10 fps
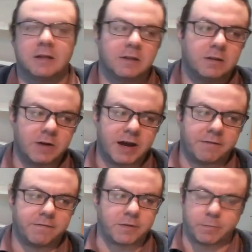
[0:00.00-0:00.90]
you
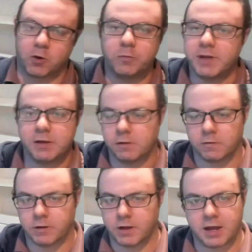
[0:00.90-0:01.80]
have some oatmeal or
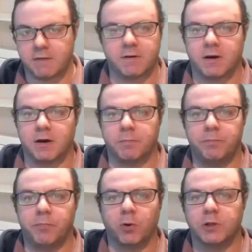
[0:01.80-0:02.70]
you have a
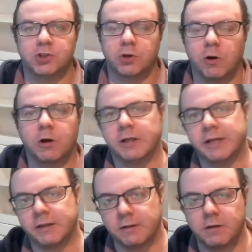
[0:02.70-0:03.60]
bowl of chocolate,
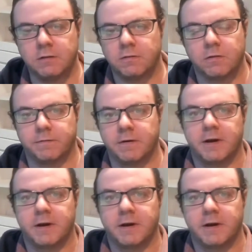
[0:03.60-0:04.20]
and you sort of